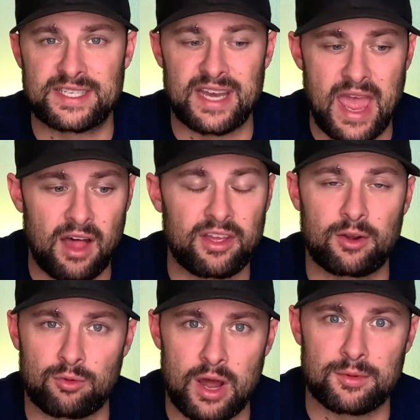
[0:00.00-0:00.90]
and Elliot
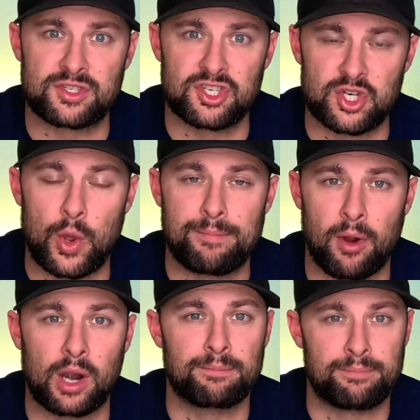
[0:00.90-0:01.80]
Ramos and Joey
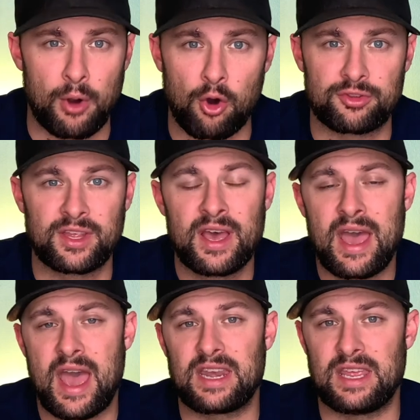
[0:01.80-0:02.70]
Bart both
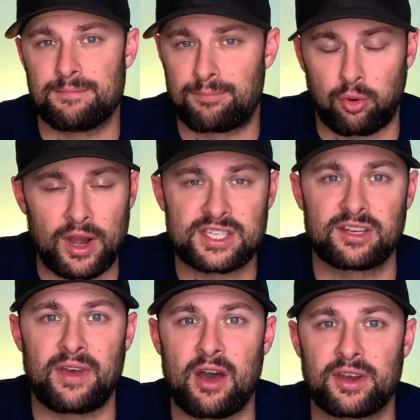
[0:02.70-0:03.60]
had
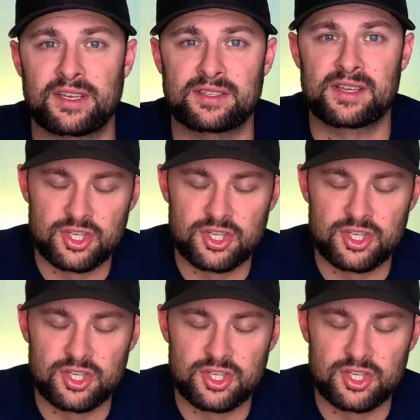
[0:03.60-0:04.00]
impressive outings.